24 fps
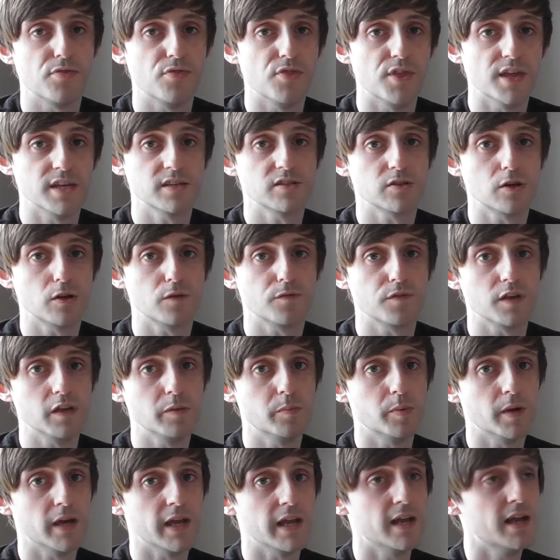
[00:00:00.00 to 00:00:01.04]
this off
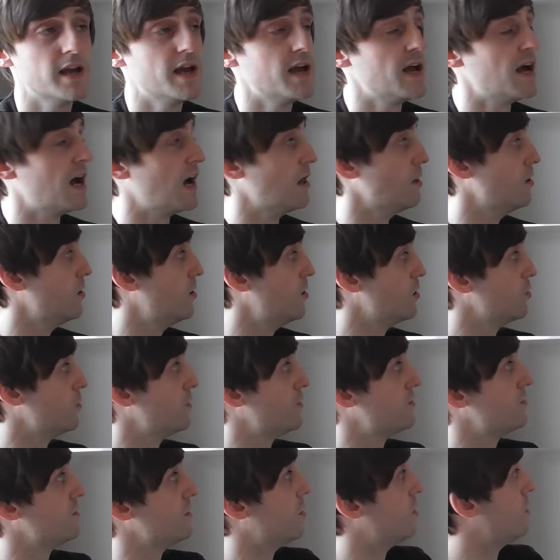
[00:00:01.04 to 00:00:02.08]
eBay along with